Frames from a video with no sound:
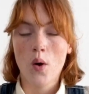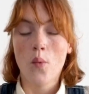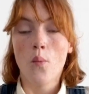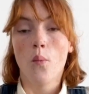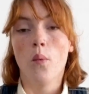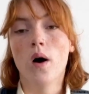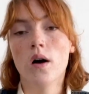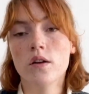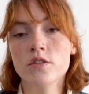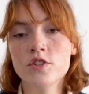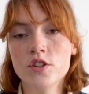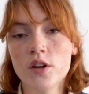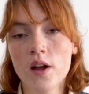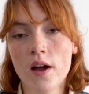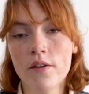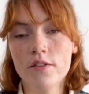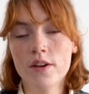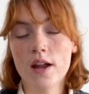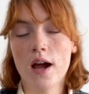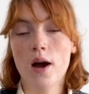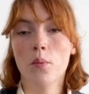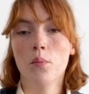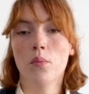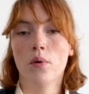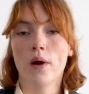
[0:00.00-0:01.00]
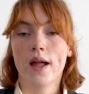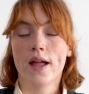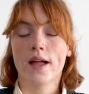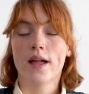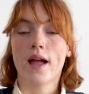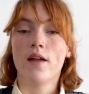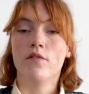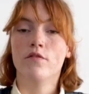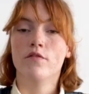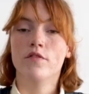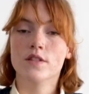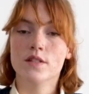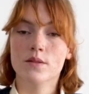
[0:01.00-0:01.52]
Whilst you have an outbreak
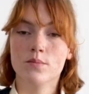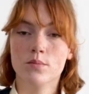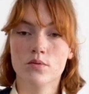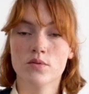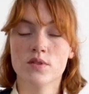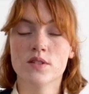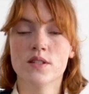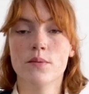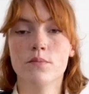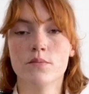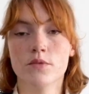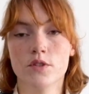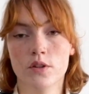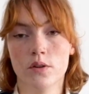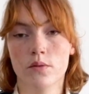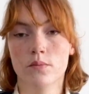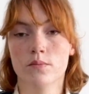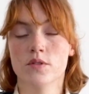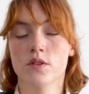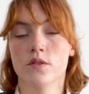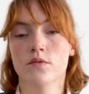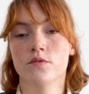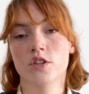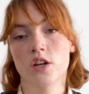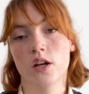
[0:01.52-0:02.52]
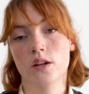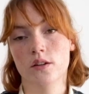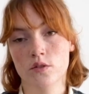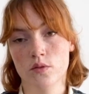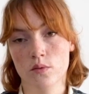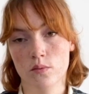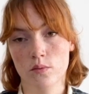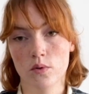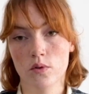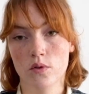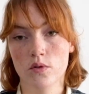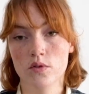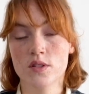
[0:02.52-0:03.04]
and visible symptoms of
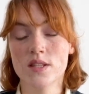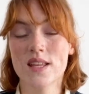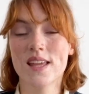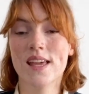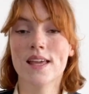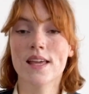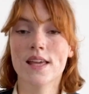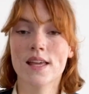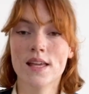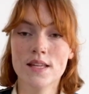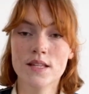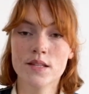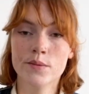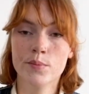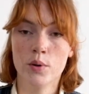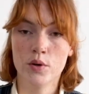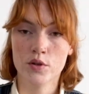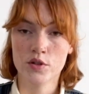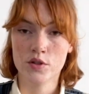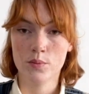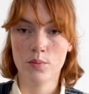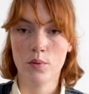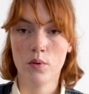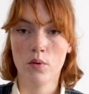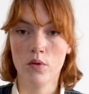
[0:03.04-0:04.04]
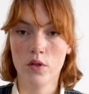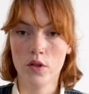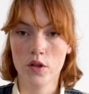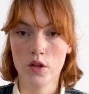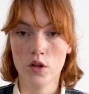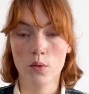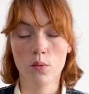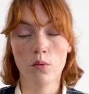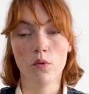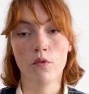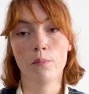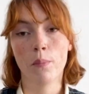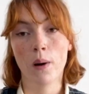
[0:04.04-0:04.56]
genital warts, it is possible that
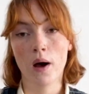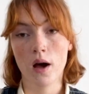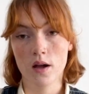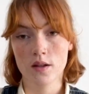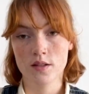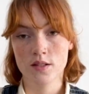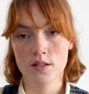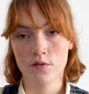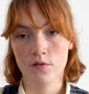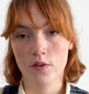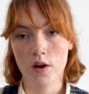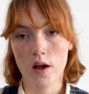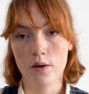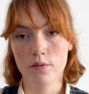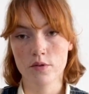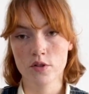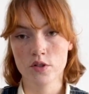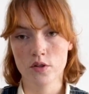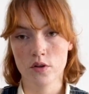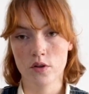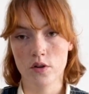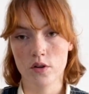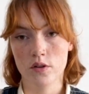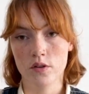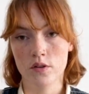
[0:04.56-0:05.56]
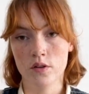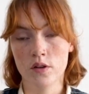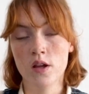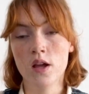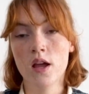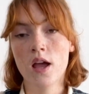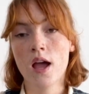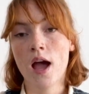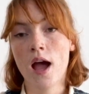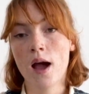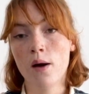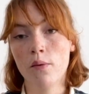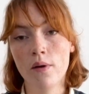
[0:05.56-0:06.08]
you will pass the virus on.
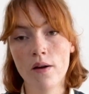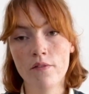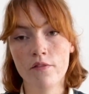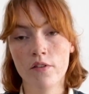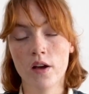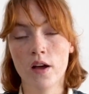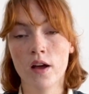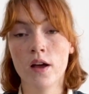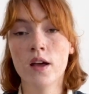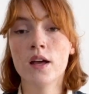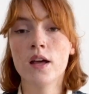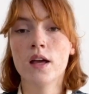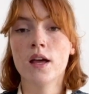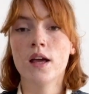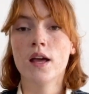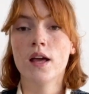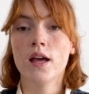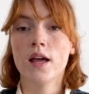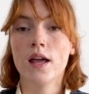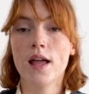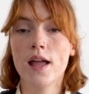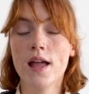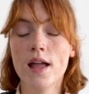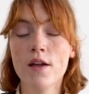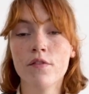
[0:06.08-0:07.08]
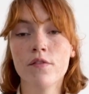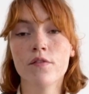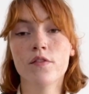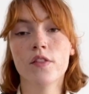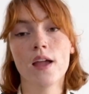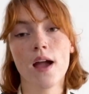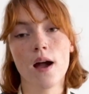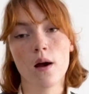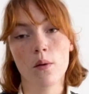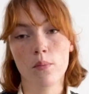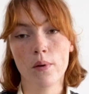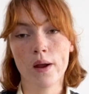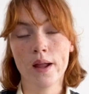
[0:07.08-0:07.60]
However, if
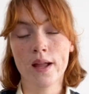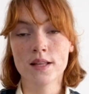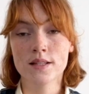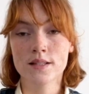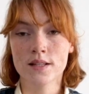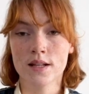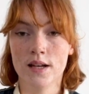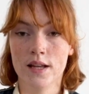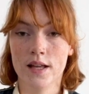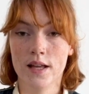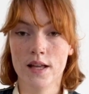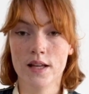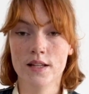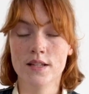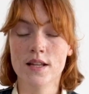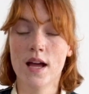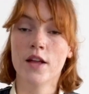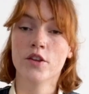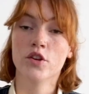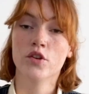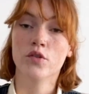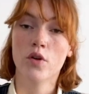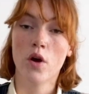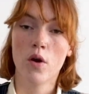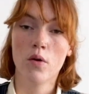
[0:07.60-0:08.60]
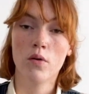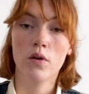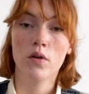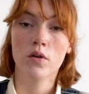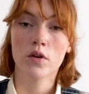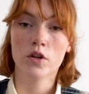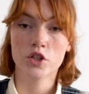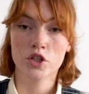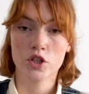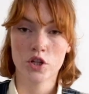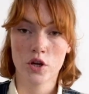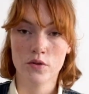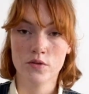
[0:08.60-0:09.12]
the outbreak is cleared and you no
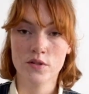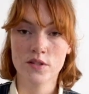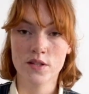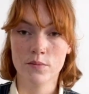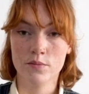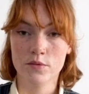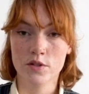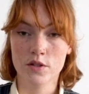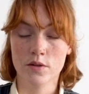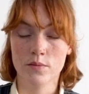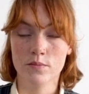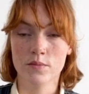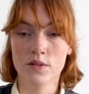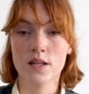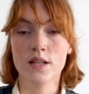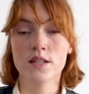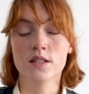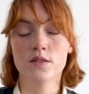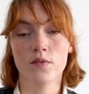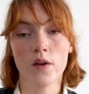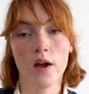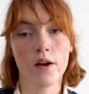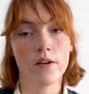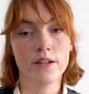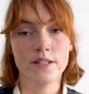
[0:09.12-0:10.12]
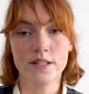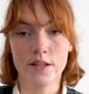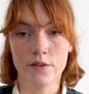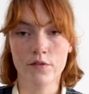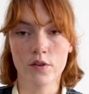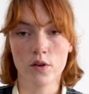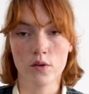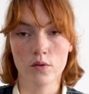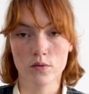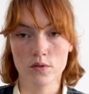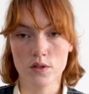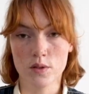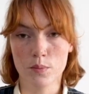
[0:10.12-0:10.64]
longer show symptoms, it's very
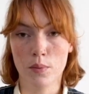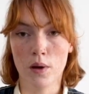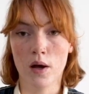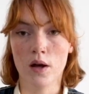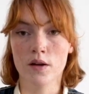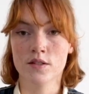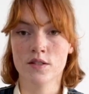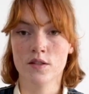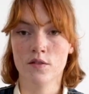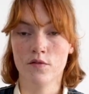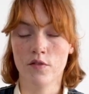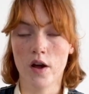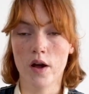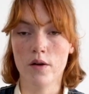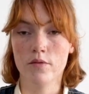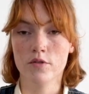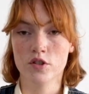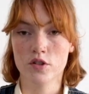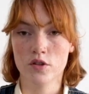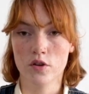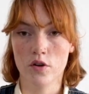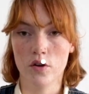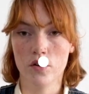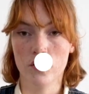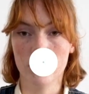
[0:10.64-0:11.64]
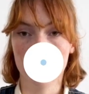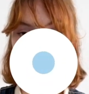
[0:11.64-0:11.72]
difficult to pass the virus on.